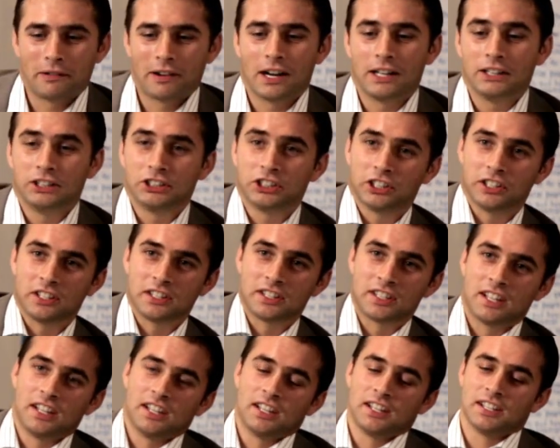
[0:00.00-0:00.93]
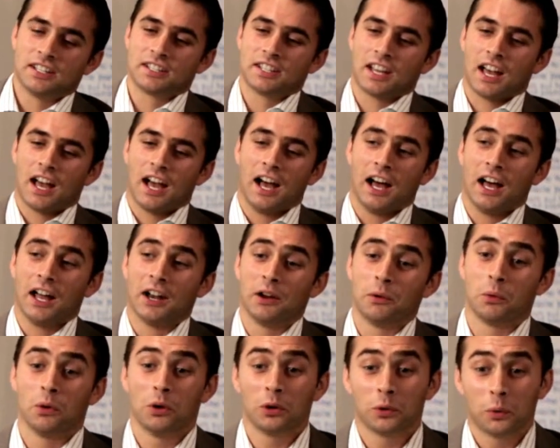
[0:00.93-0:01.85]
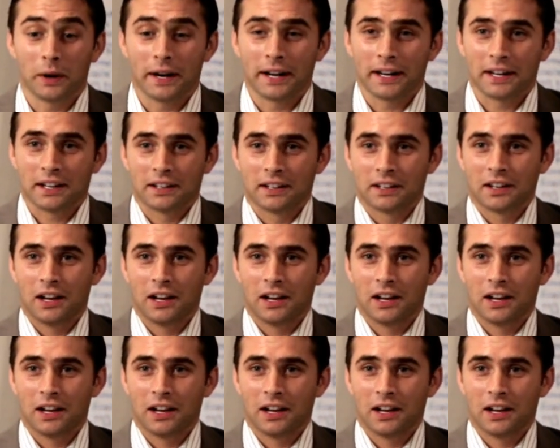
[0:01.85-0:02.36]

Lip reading: Relations is an award-winning